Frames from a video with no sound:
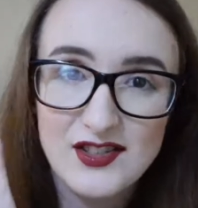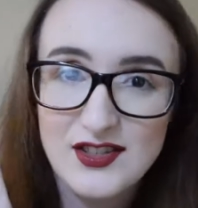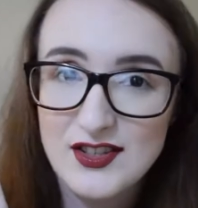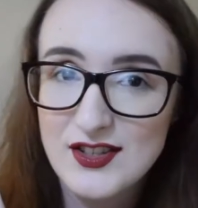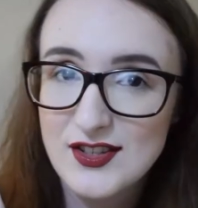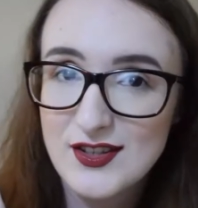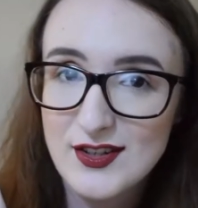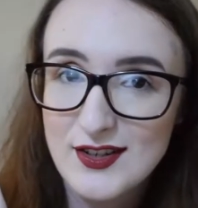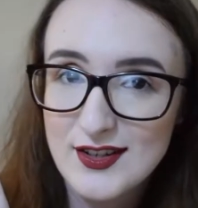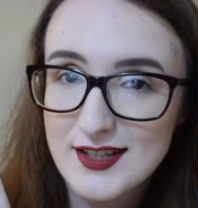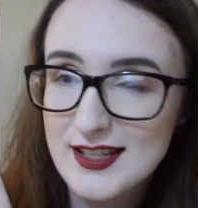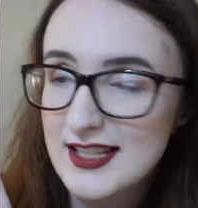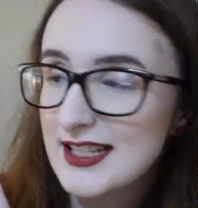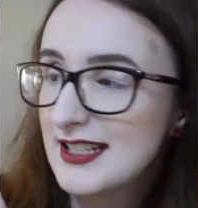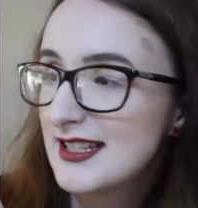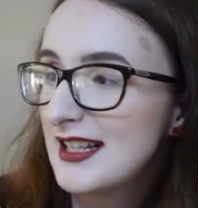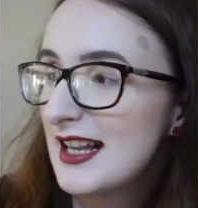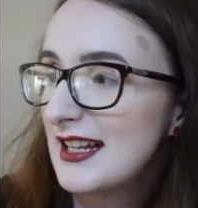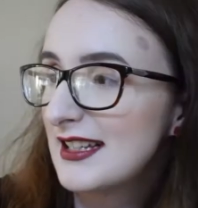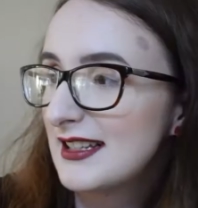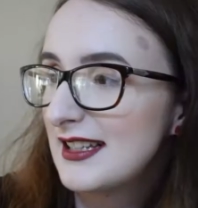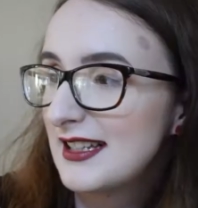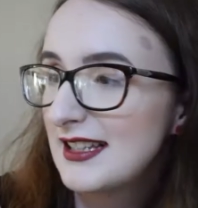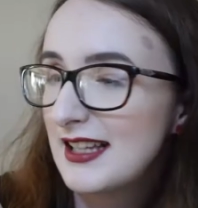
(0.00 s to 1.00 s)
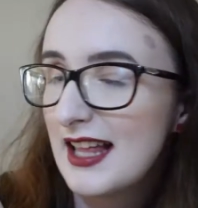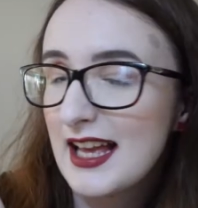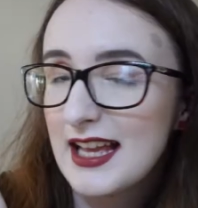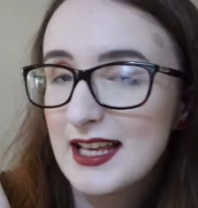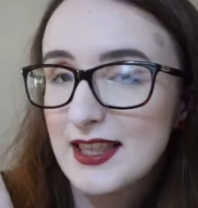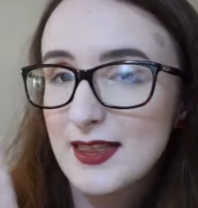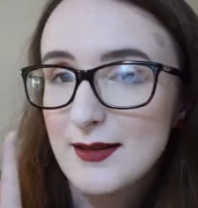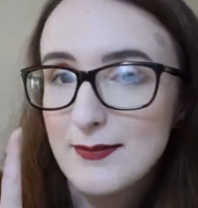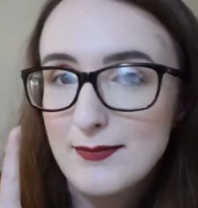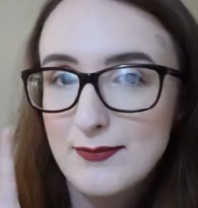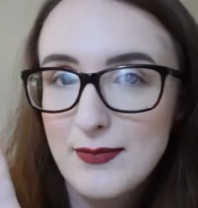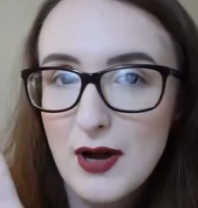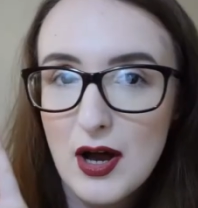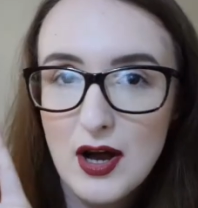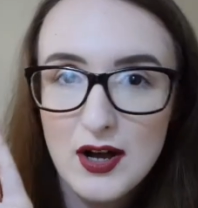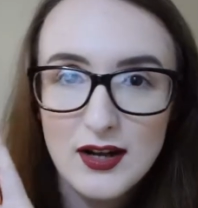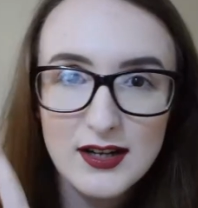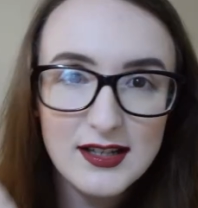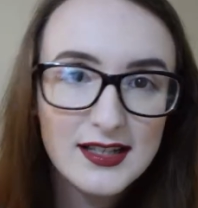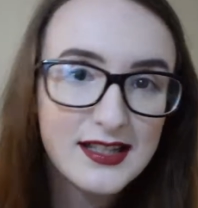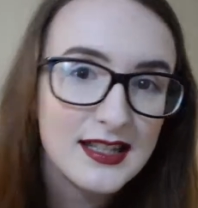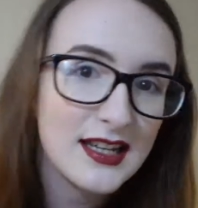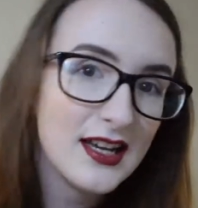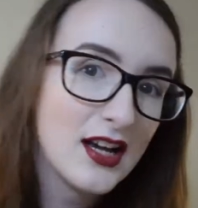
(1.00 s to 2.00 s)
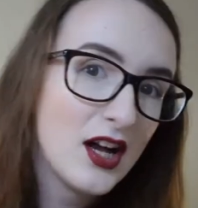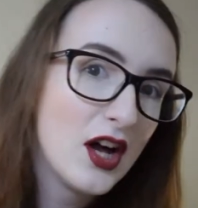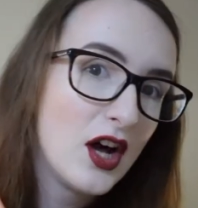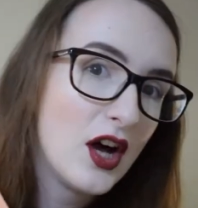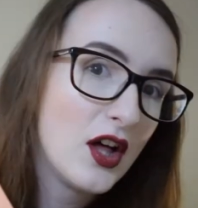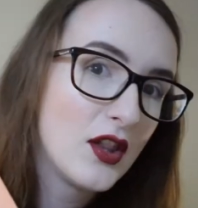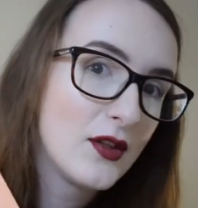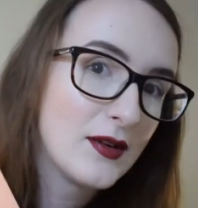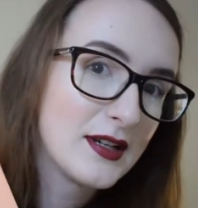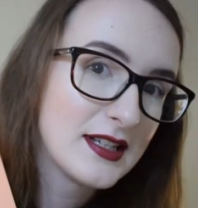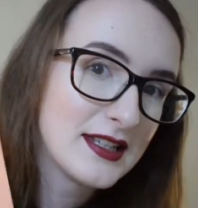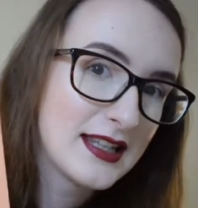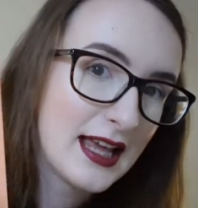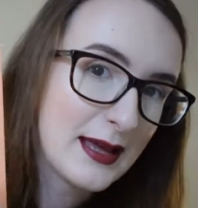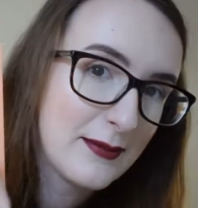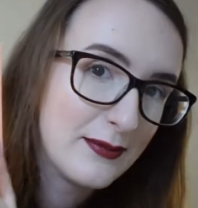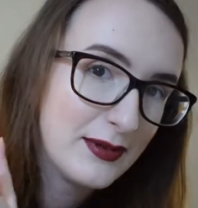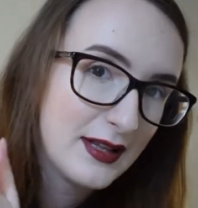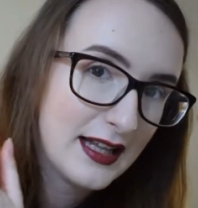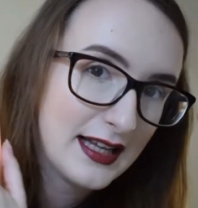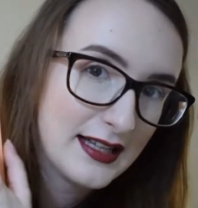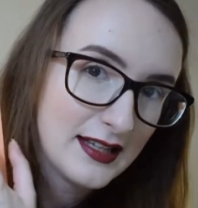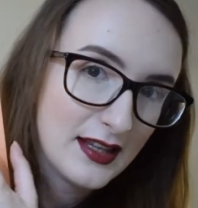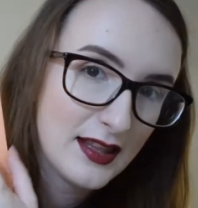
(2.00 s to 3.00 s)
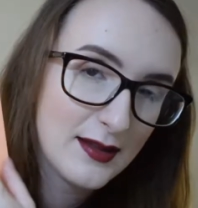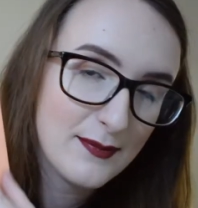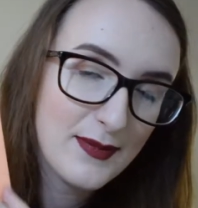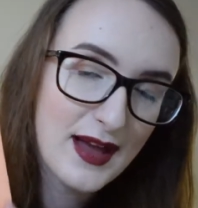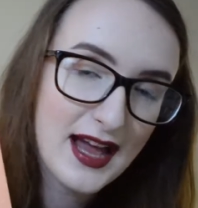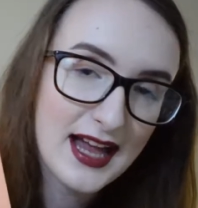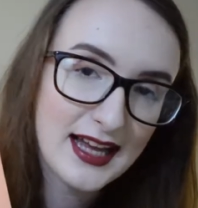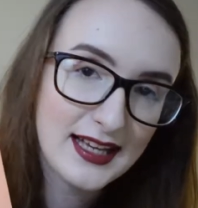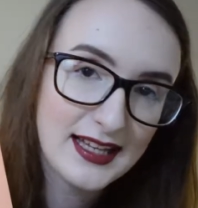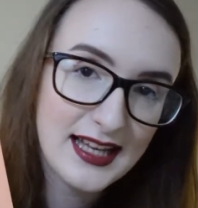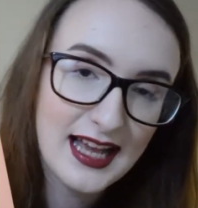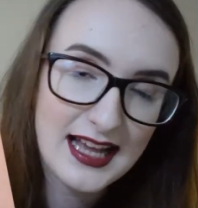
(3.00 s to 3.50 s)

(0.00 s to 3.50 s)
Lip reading: just looks exactly like the box, although it's like plain on the back.